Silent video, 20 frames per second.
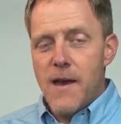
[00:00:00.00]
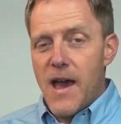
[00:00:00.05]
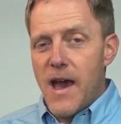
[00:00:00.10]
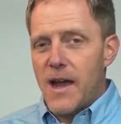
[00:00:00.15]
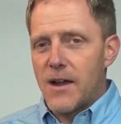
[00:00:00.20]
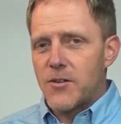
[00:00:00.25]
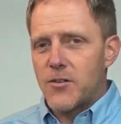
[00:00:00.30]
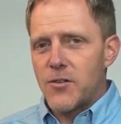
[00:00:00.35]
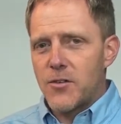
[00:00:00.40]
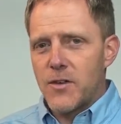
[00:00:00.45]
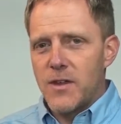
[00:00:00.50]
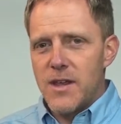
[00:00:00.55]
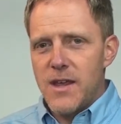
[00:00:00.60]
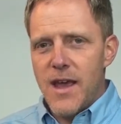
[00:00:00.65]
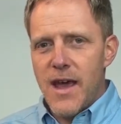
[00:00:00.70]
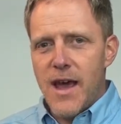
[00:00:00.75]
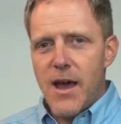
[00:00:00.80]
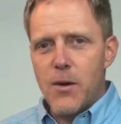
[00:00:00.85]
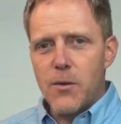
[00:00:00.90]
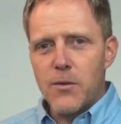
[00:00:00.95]
actually
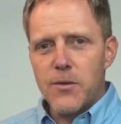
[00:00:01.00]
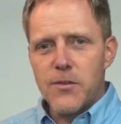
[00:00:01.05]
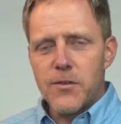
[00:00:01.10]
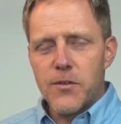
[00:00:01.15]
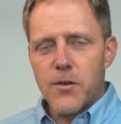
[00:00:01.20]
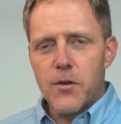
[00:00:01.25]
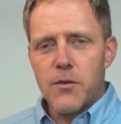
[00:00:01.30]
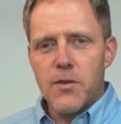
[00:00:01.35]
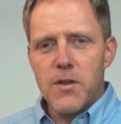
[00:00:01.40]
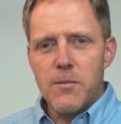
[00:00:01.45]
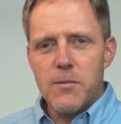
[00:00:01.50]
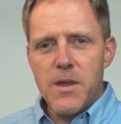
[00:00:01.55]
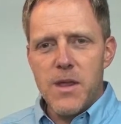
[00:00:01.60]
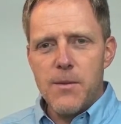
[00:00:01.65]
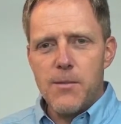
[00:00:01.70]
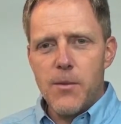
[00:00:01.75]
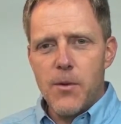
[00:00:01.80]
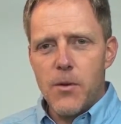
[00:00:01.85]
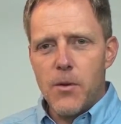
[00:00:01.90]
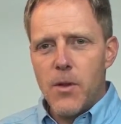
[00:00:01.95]
out serving
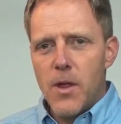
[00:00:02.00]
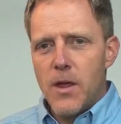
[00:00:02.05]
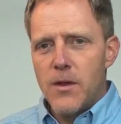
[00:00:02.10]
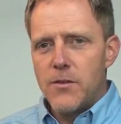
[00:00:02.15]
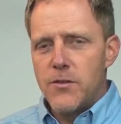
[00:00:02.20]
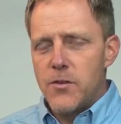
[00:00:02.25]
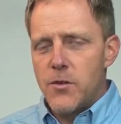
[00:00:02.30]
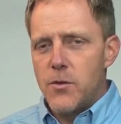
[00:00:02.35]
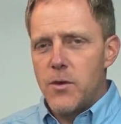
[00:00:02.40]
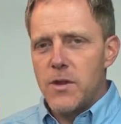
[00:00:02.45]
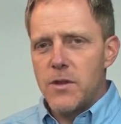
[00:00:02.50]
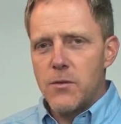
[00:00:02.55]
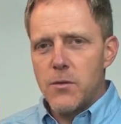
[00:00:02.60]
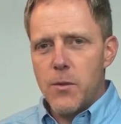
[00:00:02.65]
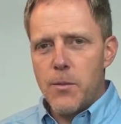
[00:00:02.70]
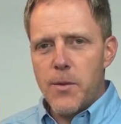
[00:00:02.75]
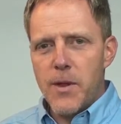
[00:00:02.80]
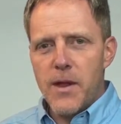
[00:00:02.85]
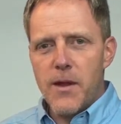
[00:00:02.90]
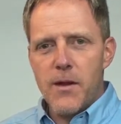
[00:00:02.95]
people, doing the
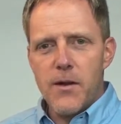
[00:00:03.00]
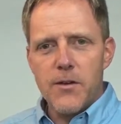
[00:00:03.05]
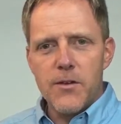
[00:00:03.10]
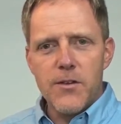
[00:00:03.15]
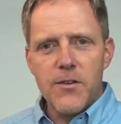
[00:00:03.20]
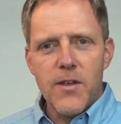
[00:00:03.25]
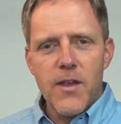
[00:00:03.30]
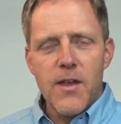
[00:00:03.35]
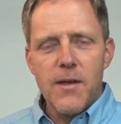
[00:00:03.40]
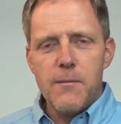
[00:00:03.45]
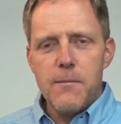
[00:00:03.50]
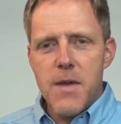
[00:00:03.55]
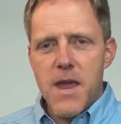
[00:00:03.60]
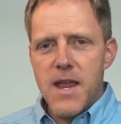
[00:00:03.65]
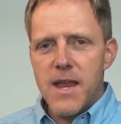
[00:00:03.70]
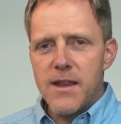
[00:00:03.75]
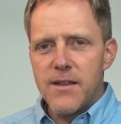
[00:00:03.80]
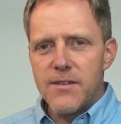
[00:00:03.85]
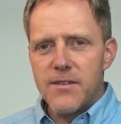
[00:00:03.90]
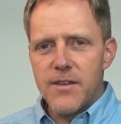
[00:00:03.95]
repairs,
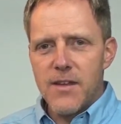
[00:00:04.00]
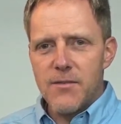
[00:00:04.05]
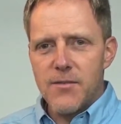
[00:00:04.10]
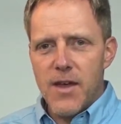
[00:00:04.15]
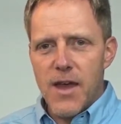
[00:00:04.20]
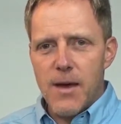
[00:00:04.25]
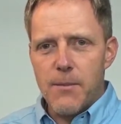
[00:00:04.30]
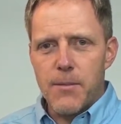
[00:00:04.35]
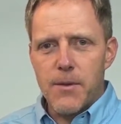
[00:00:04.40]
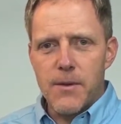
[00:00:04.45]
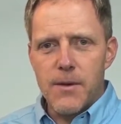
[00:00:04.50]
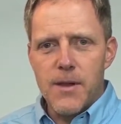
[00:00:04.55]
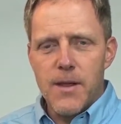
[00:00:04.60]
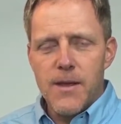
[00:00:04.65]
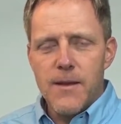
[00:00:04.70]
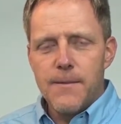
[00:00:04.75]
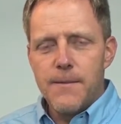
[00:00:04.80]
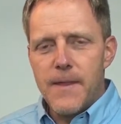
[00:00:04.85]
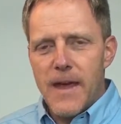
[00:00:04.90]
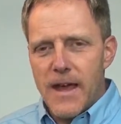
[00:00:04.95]
making stuff happen.
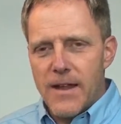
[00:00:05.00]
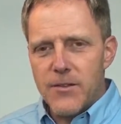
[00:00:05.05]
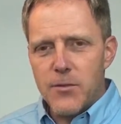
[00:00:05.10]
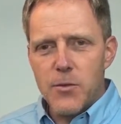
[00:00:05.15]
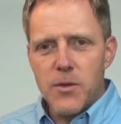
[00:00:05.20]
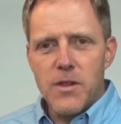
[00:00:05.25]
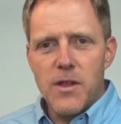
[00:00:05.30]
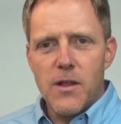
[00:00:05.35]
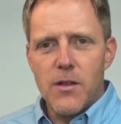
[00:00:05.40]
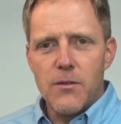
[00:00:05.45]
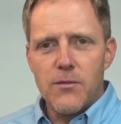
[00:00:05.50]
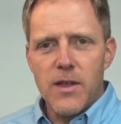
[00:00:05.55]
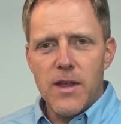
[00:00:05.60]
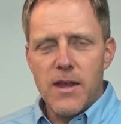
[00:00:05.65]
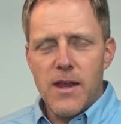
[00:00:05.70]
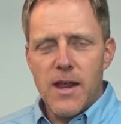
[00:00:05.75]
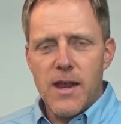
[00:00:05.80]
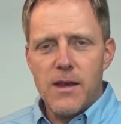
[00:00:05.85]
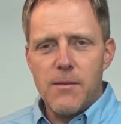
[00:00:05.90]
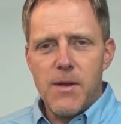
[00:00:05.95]
That's what Yellow
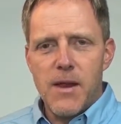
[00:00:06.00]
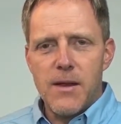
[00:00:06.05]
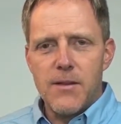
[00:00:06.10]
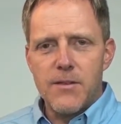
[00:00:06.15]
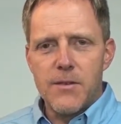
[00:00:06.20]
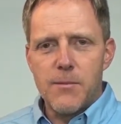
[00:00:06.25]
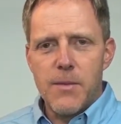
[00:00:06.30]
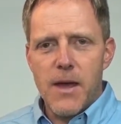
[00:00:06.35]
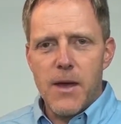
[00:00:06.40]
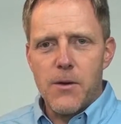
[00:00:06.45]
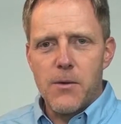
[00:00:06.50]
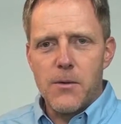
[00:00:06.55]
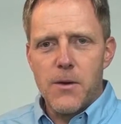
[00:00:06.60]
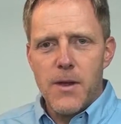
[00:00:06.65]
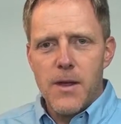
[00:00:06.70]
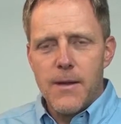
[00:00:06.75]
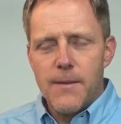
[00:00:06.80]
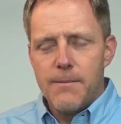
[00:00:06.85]
Van Handyman is about.